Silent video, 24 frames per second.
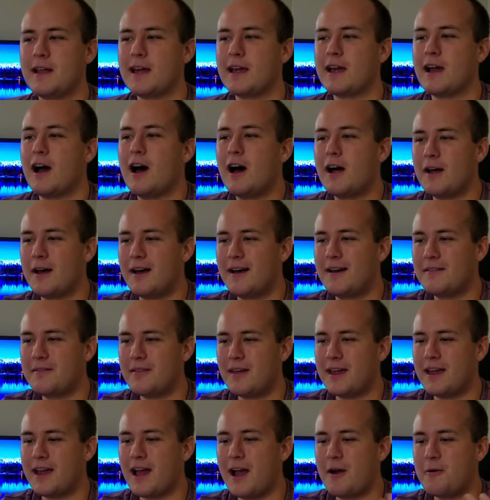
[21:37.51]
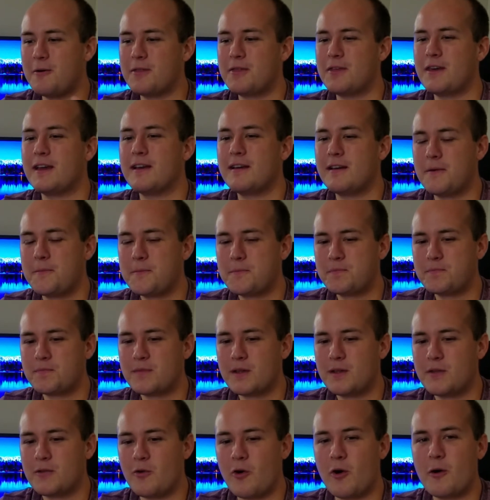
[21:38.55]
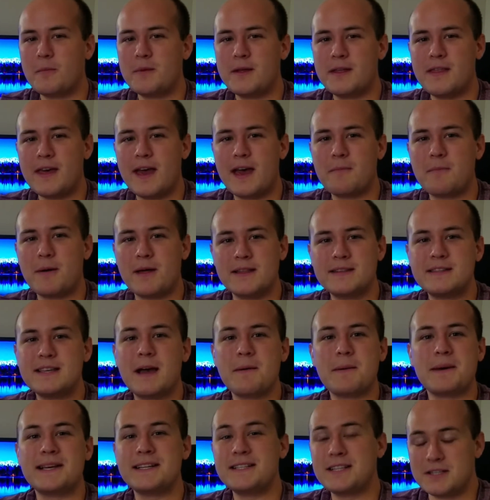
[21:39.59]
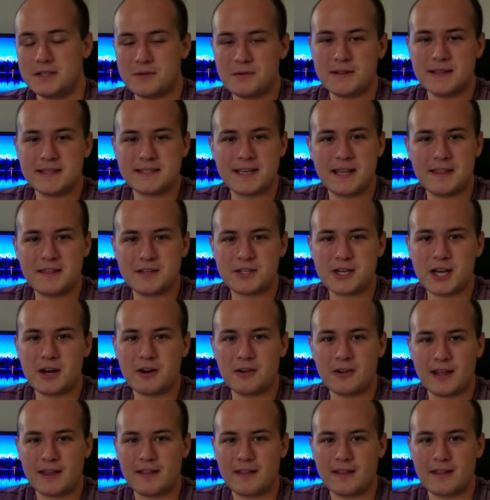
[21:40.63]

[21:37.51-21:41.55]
Like I would think normally that by the time I get to doing the State of the Channel,